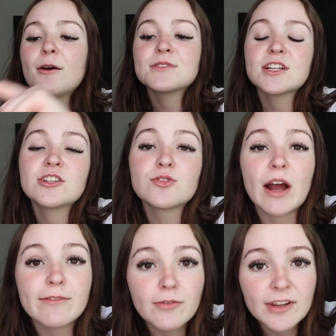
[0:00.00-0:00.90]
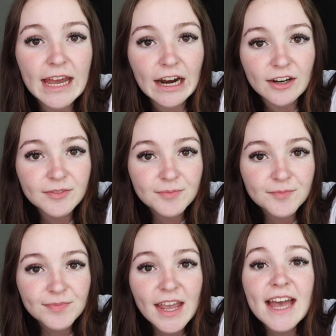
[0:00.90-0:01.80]
I was gonna drive drive over there,
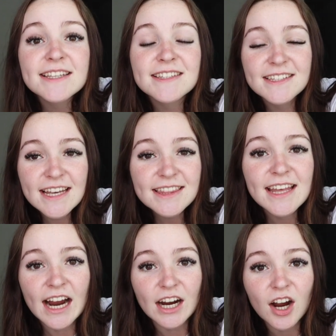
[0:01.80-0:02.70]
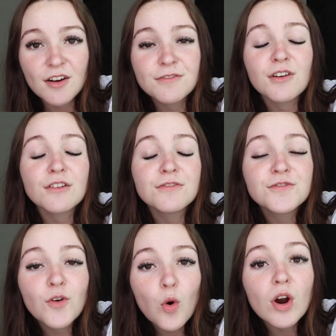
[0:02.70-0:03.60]
sit there for
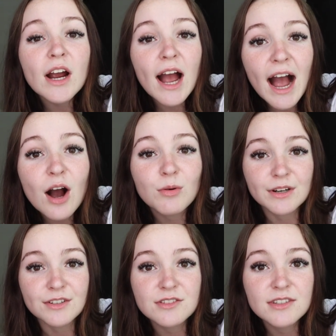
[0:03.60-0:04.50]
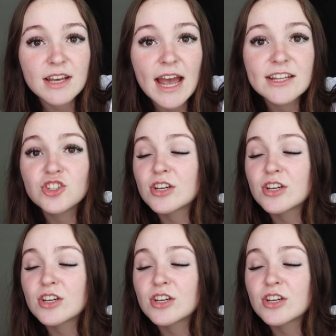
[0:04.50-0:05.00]
4 hours and